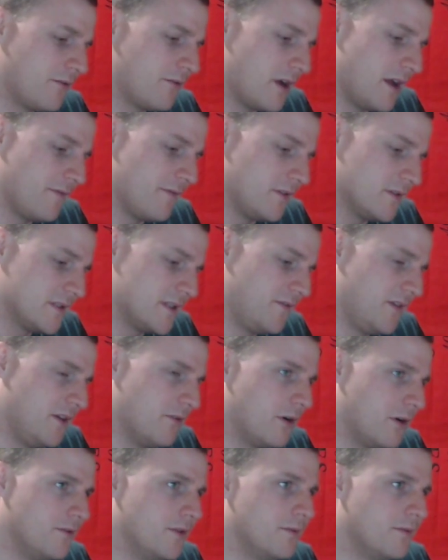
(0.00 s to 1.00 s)
rifles if
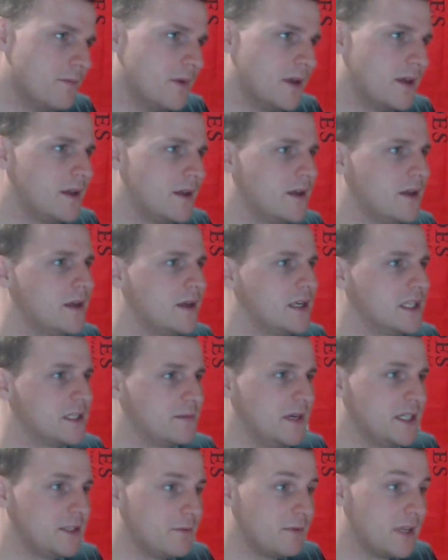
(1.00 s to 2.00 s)
you own them,
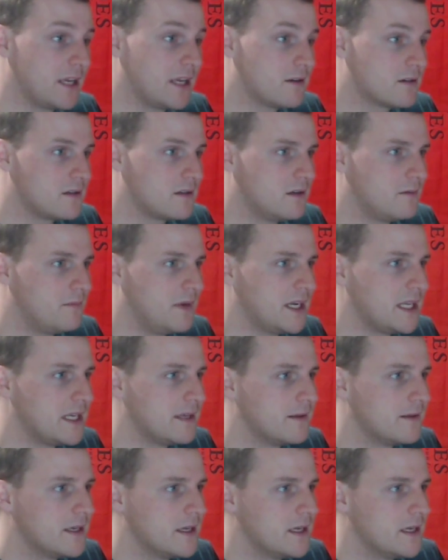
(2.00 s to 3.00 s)
especially when they cost a lot of money.
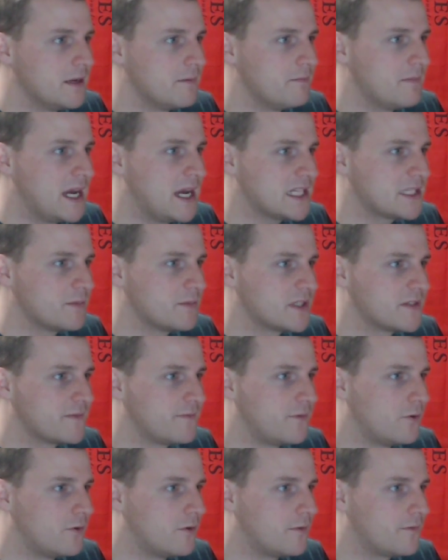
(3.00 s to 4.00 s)
Matsimus
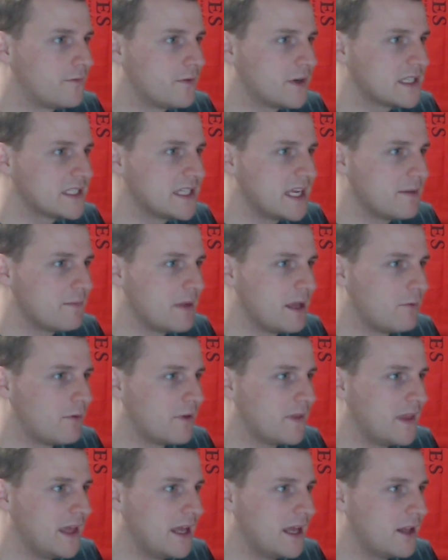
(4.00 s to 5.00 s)
4, frick's sake, mate,
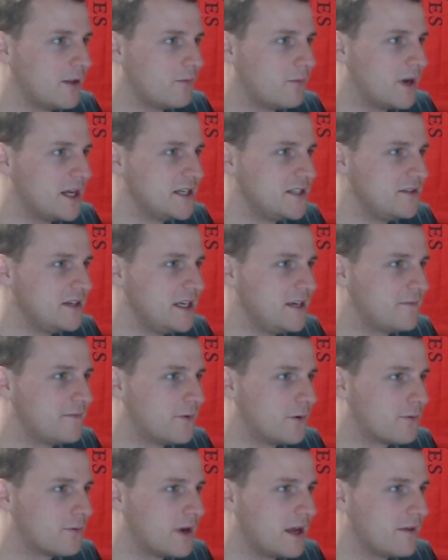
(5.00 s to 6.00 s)
what the hell? Why do you need
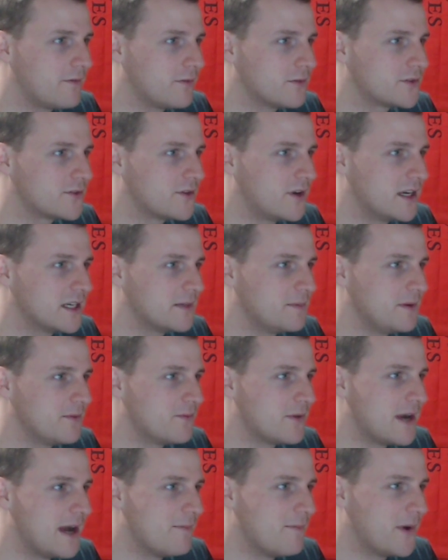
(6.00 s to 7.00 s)
4 rifles trying to be
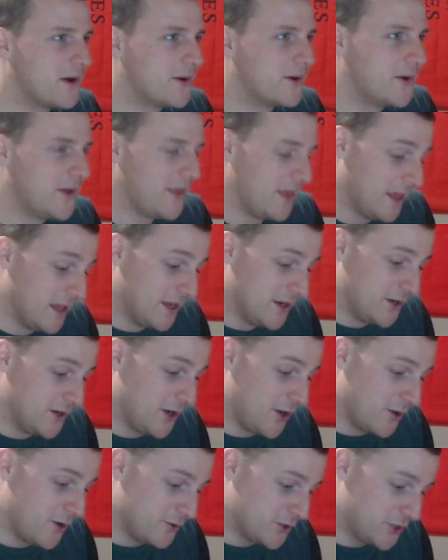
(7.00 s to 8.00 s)
Rambo?
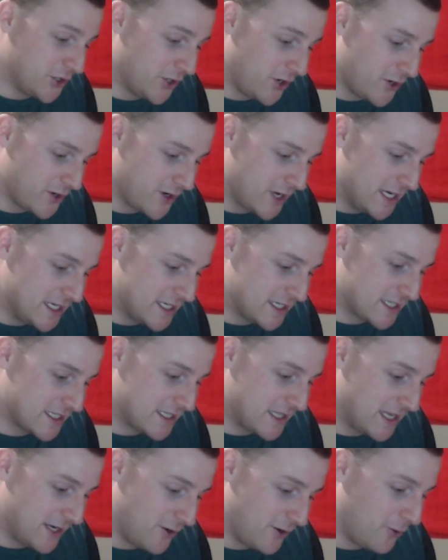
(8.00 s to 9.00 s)
No, John,
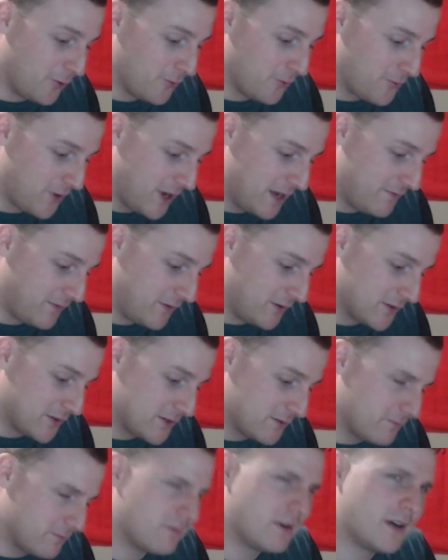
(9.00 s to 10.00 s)
they're not all
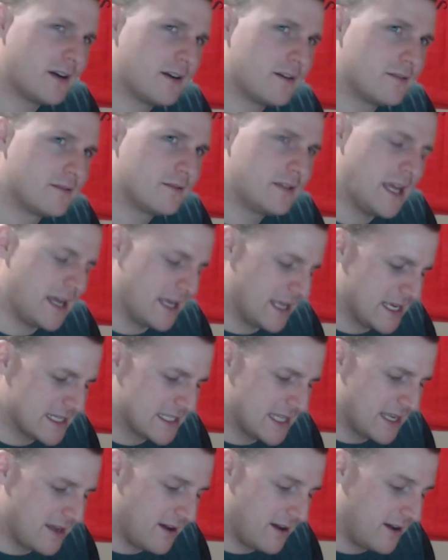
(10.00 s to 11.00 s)
rifles. Well, yeah, I guess
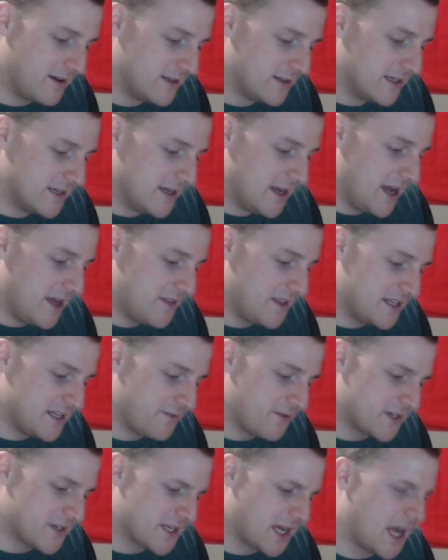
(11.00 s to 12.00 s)
they are. They're
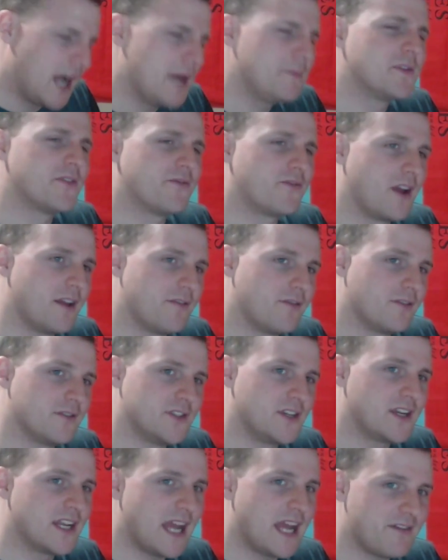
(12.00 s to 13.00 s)
different types of rifles.
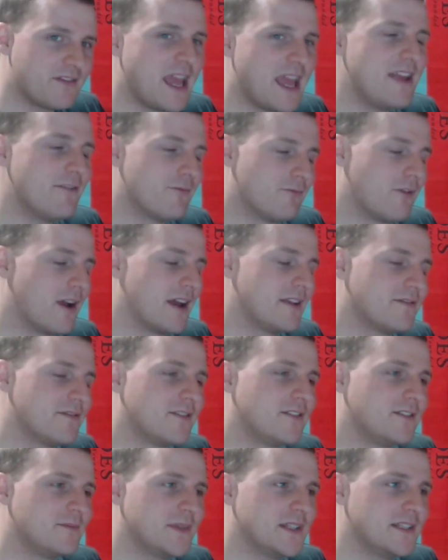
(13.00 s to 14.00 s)
You can have a
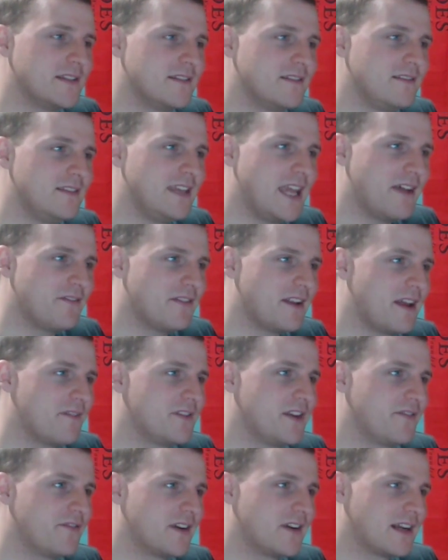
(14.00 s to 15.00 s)
rifle, but you have to have
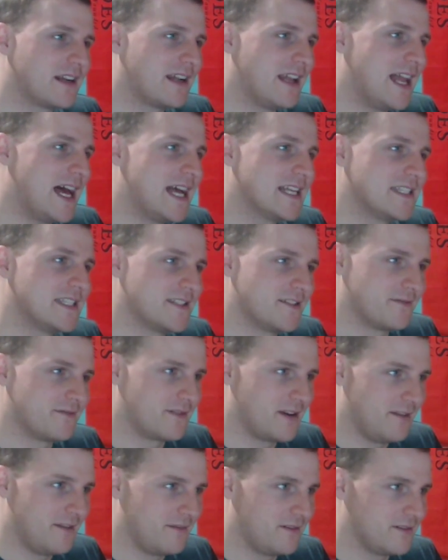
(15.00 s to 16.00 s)
different classes of
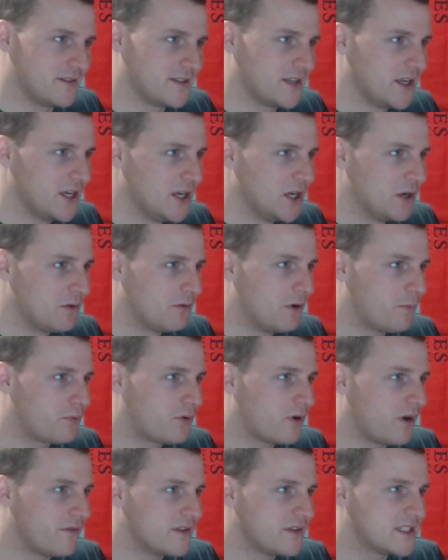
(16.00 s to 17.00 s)
rifles. What
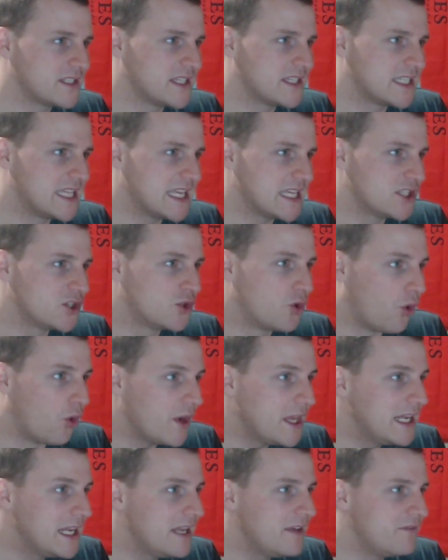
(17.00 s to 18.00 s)
province does this goy
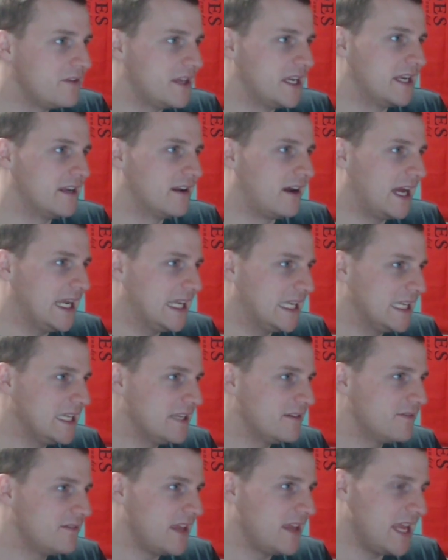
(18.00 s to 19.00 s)
live in? I
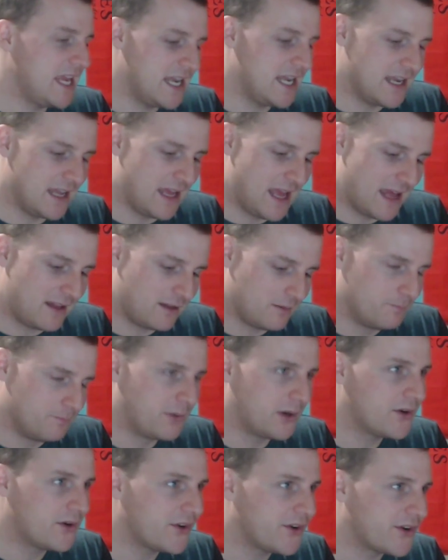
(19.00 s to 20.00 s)
live in
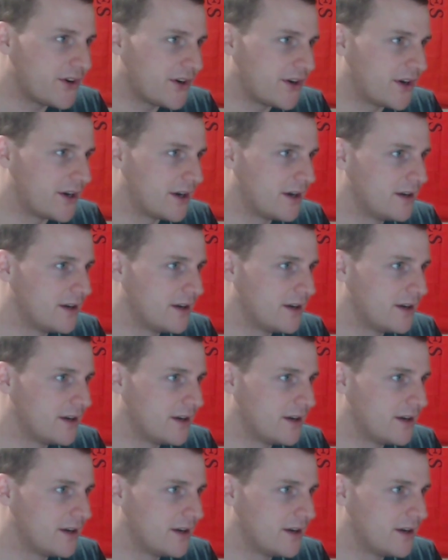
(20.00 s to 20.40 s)
Alberta.